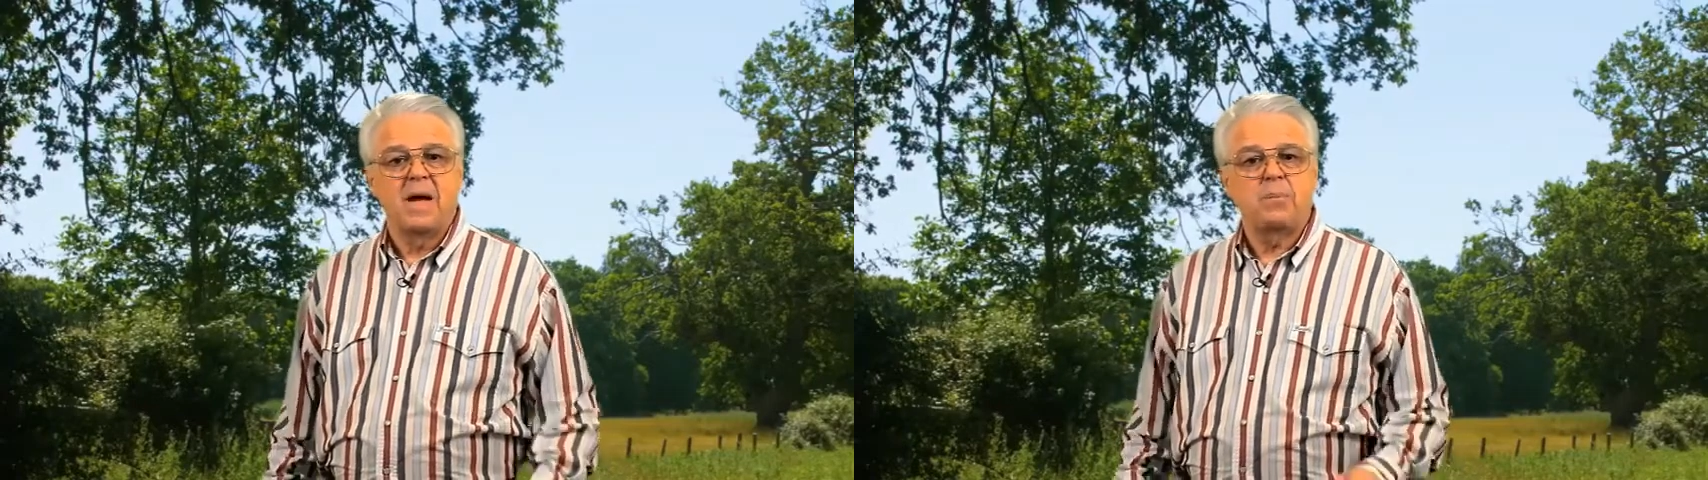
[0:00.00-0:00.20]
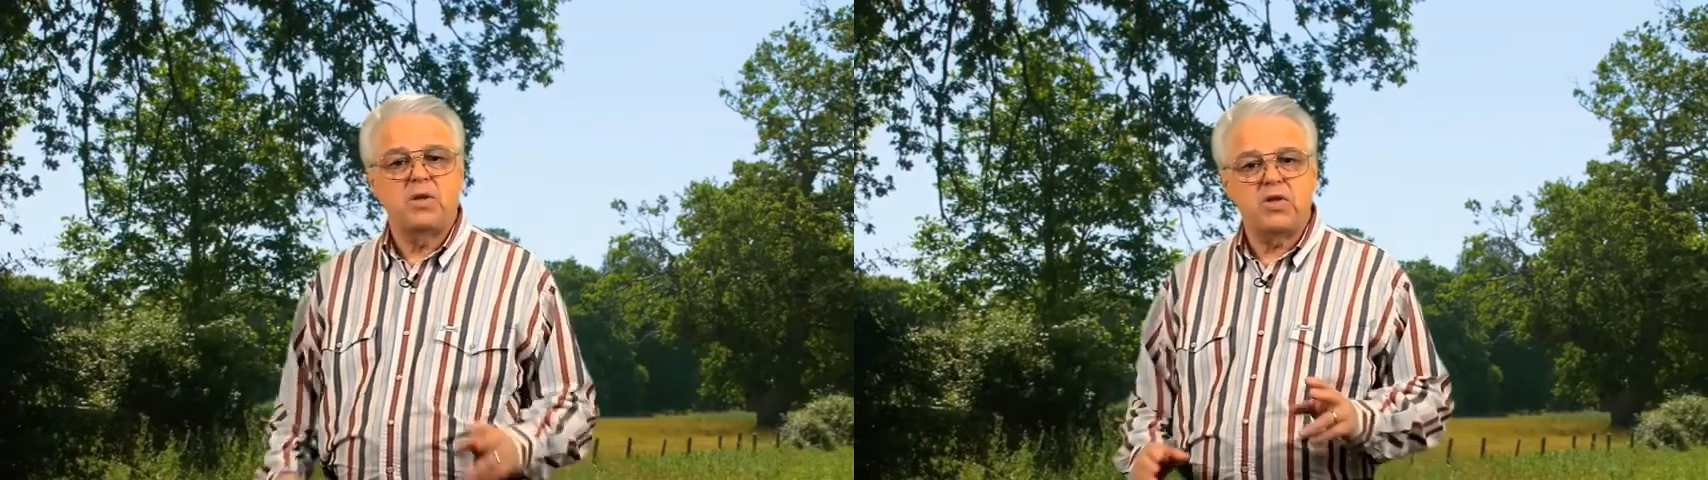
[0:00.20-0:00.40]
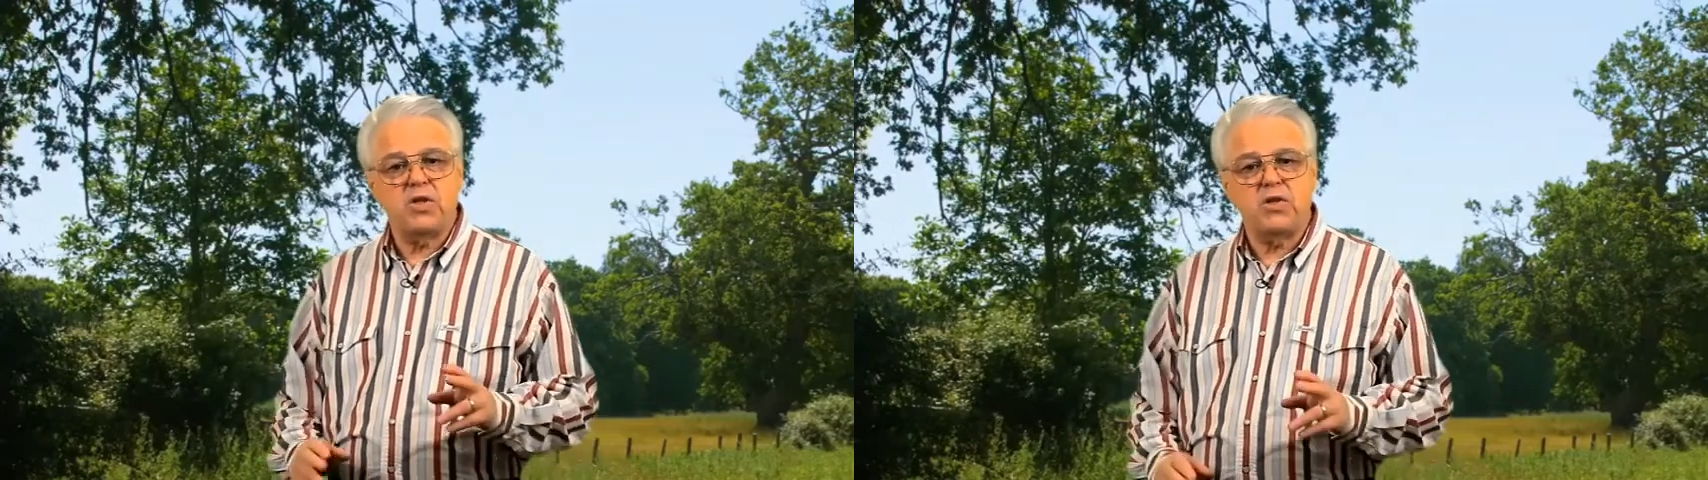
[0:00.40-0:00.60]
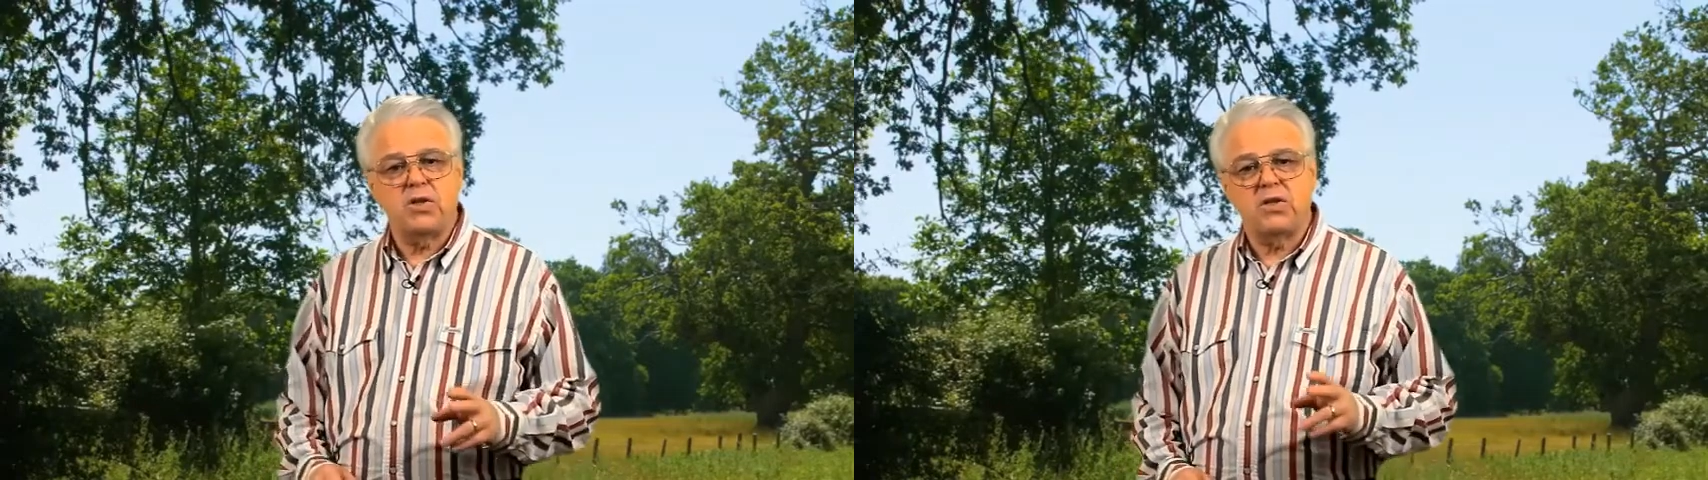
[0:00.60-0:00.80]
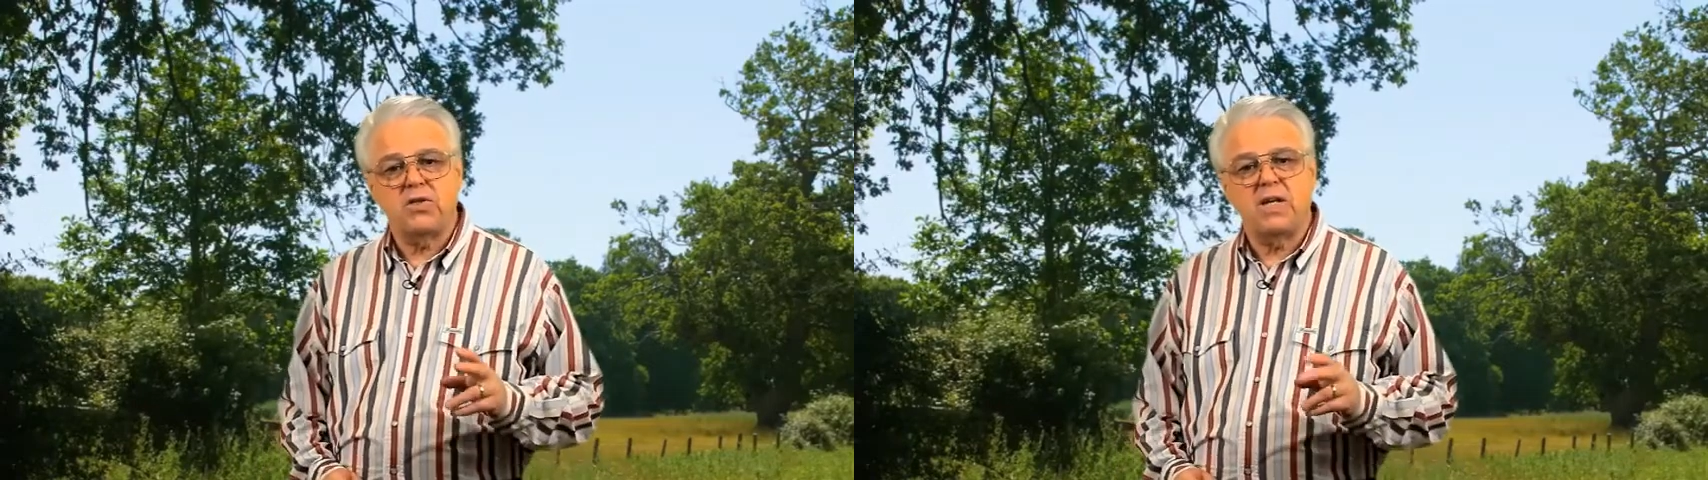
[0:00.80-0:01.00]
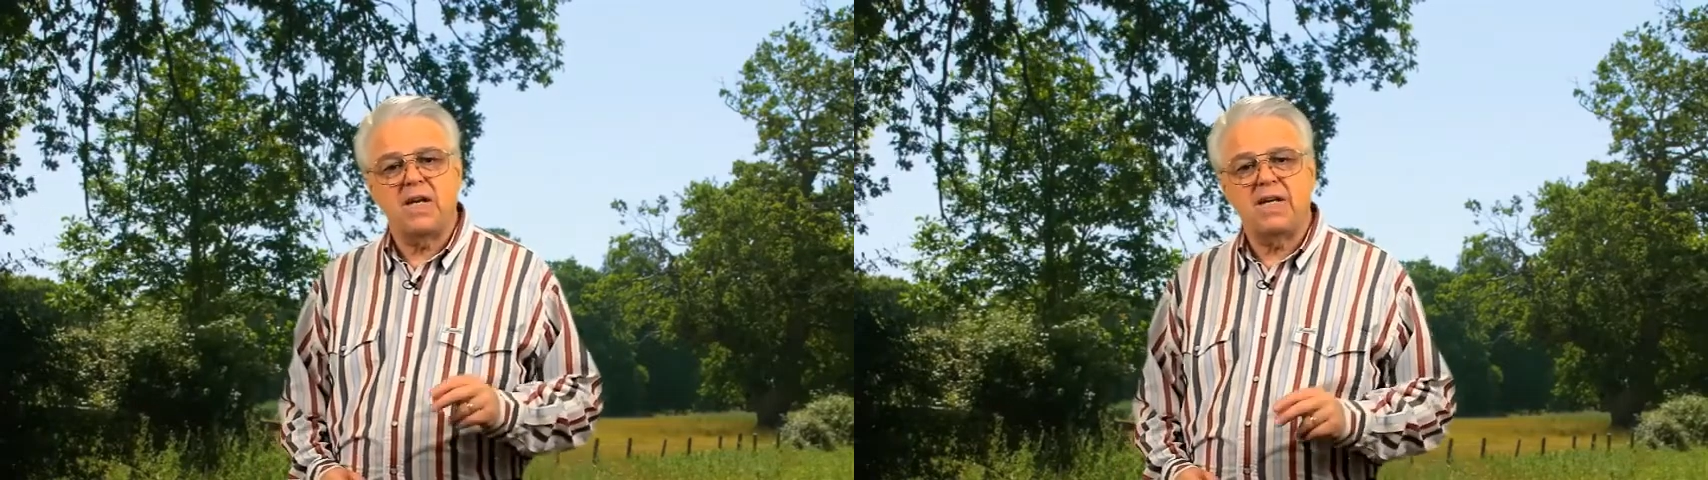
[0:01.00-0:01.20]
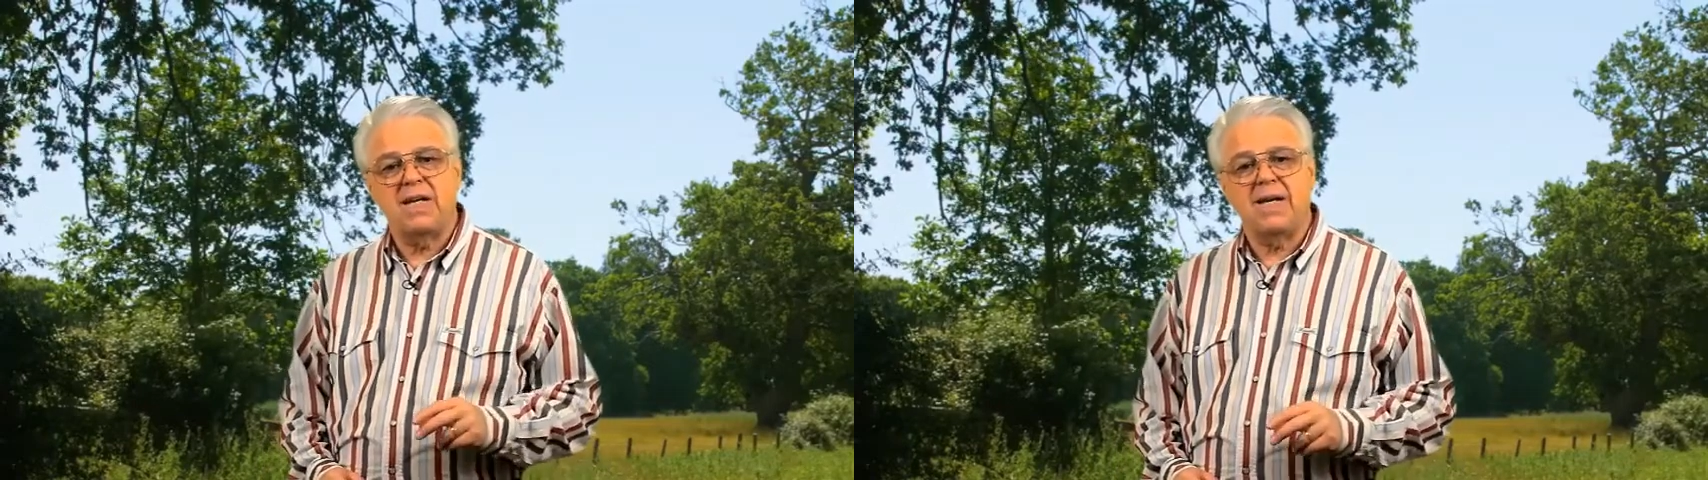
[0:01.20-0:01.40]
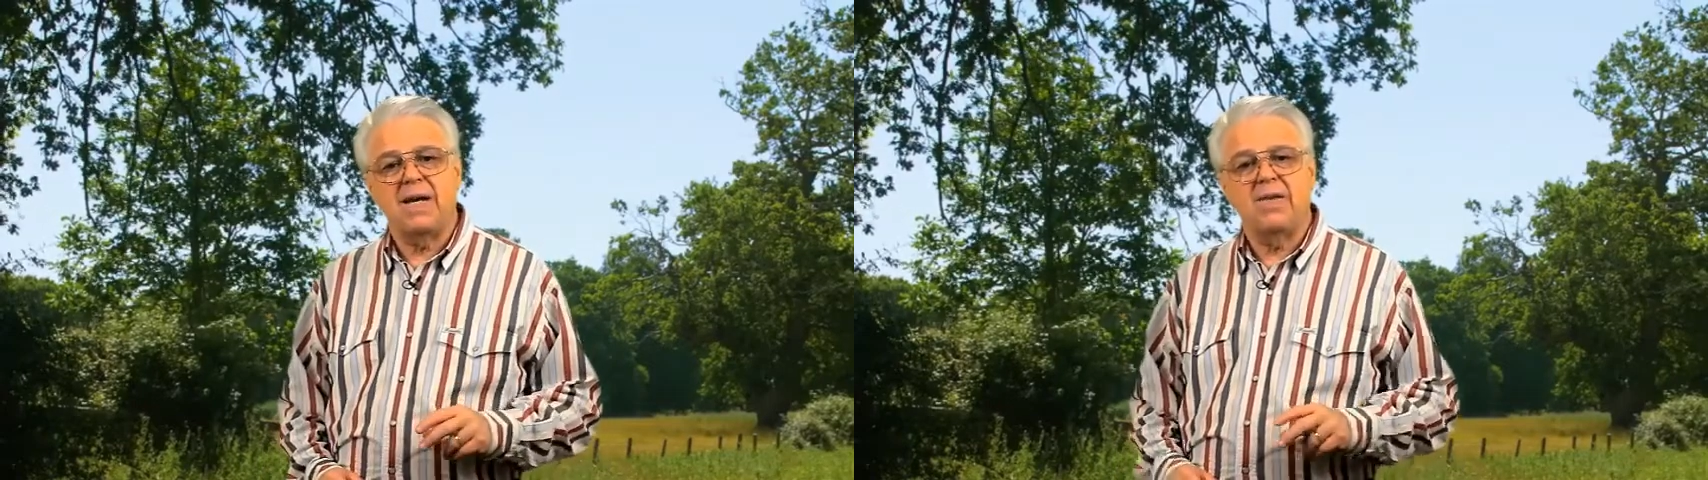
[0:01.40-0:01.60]
Now, petition is
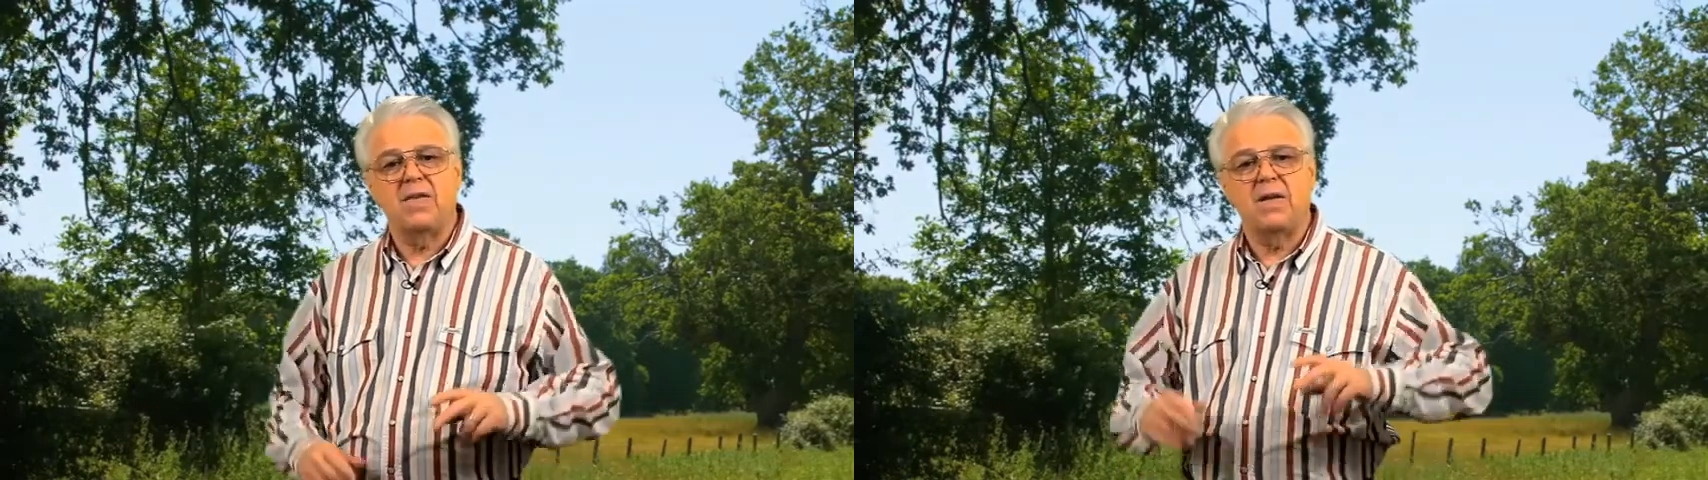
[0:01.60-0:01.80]
taking